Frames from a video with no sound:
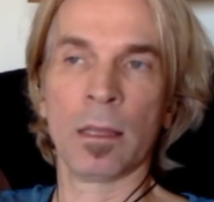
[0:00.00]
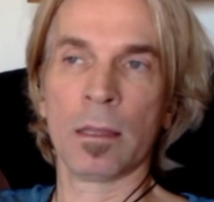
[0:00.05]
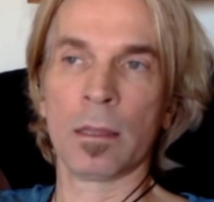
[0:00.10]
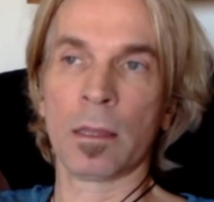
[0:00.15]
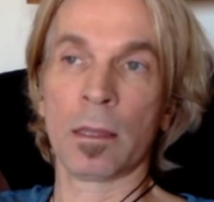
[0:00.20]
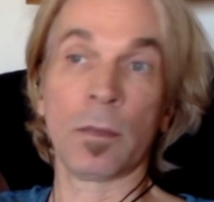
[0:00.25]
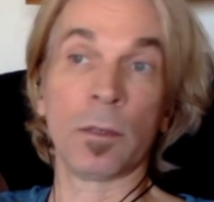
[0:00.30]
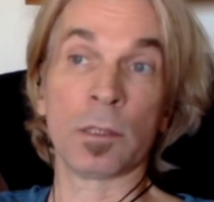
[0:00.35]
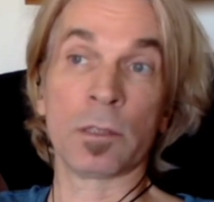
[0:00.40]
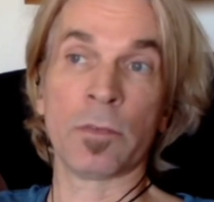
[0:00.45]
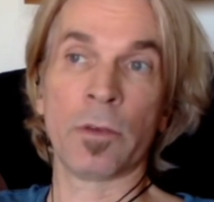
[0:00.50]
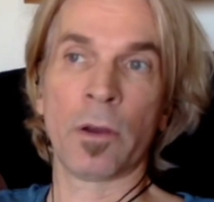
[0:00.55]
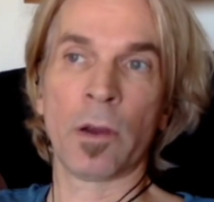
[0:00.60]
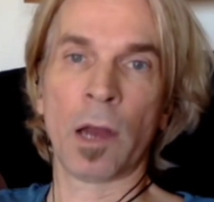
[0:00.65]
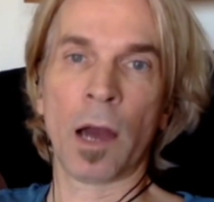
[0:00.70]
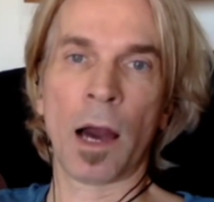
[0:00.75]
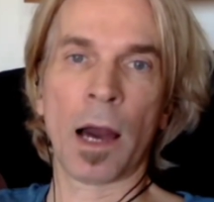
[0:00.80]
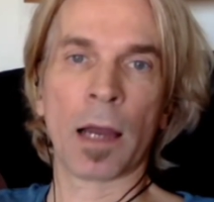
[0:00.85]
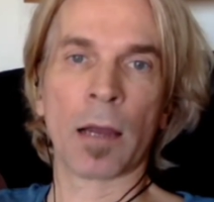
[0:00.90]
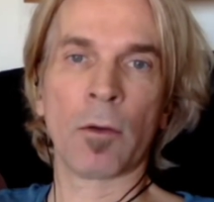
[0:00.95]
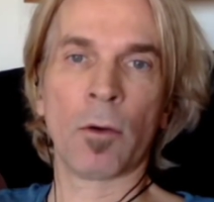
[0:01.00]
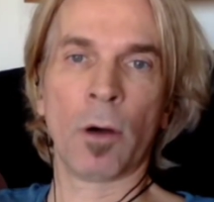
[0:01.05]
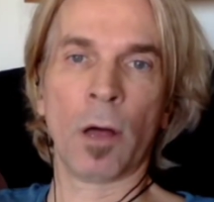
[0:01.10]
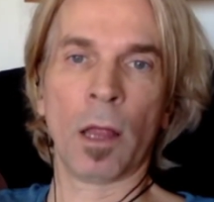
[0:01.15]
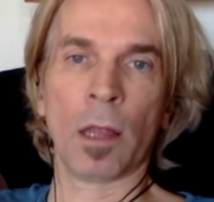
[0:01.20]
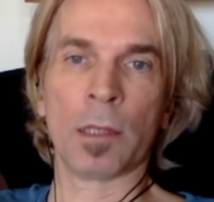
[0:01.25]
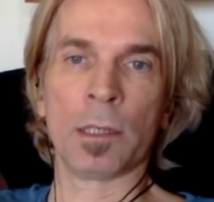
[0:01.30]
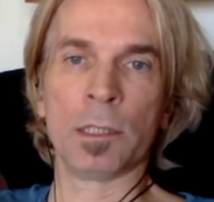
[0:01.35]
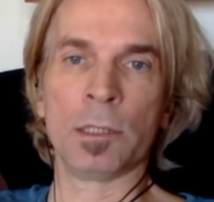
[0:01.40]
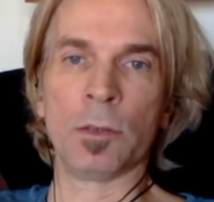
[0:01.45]
they use very high
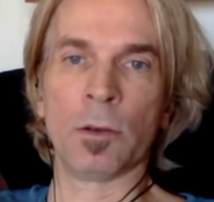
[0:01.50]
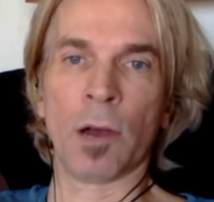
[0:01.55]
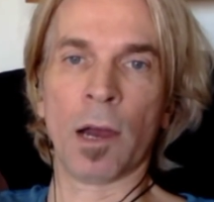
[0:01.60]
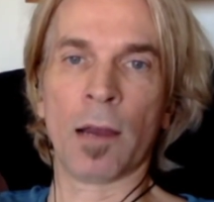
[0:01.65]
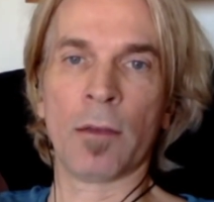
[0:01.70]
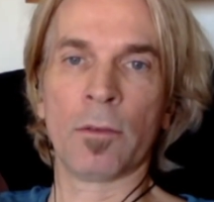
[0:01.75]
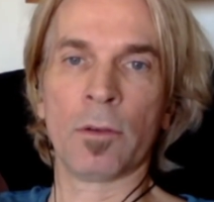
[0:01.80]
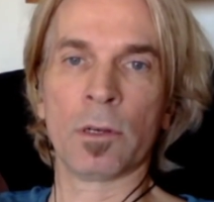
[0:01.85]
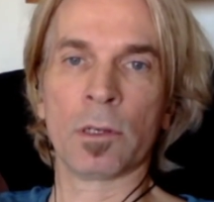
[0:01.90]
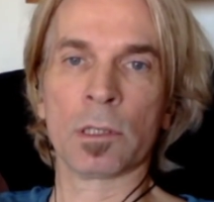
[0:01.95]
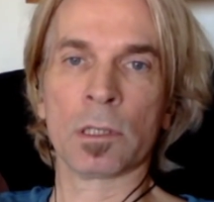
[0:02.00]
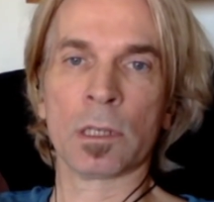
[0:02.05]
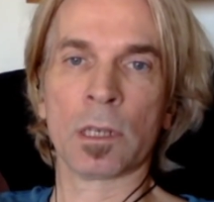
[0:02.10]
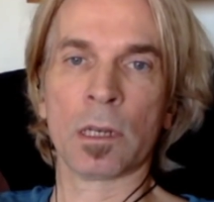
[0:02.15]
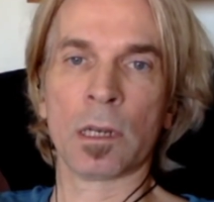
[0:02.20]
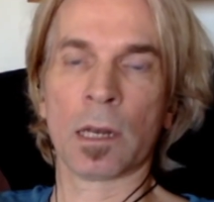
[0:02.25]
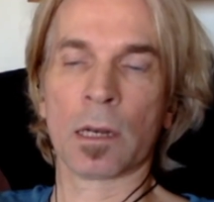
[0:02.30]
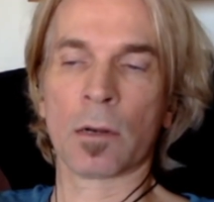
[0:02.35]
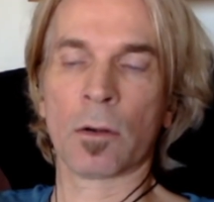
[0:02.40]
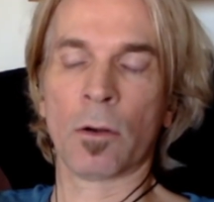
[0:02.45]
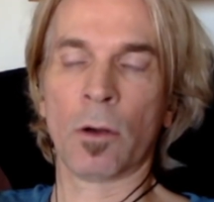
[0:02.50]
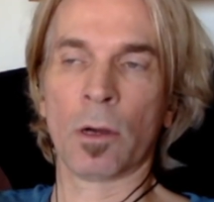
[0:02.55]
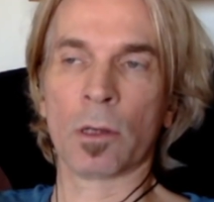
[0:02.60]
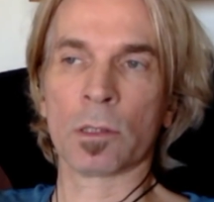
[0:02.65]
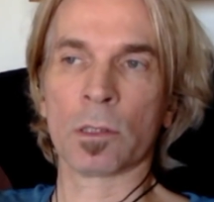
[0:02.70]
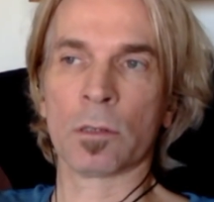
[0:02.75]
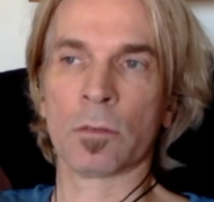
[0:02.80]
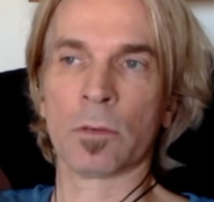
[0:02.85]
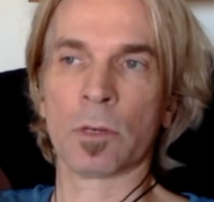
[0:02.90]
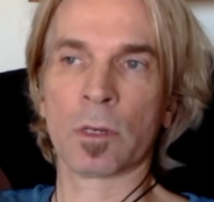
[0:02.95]
quality drivers and
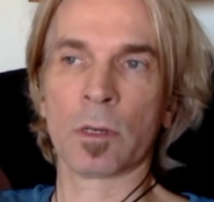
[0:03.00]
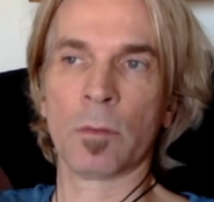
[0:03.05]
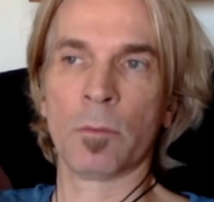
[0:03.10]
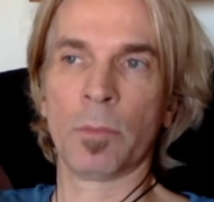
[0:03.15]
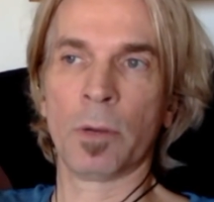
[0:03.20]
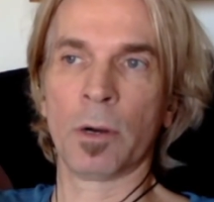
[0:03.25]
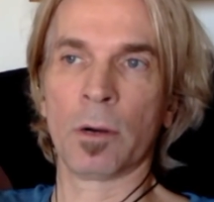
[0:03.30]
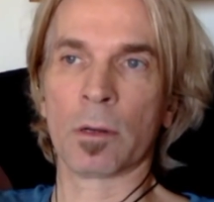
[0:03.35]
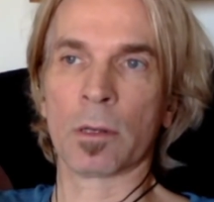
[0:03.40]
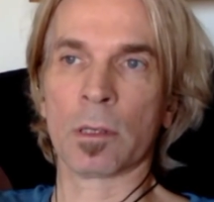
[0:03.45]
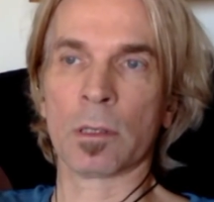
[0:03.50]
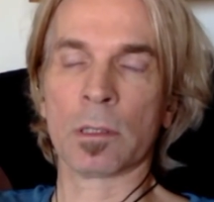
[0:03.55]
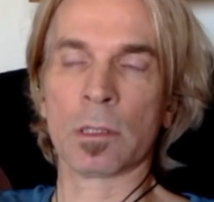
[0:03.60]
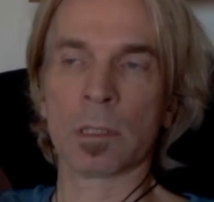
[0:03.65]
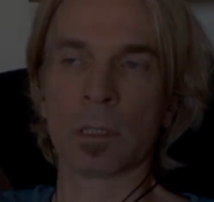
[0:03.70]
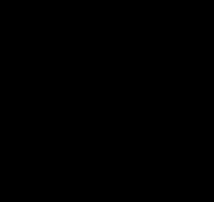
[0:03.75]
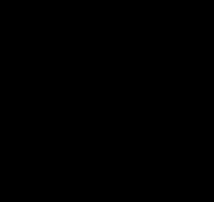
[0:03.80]
crossover components.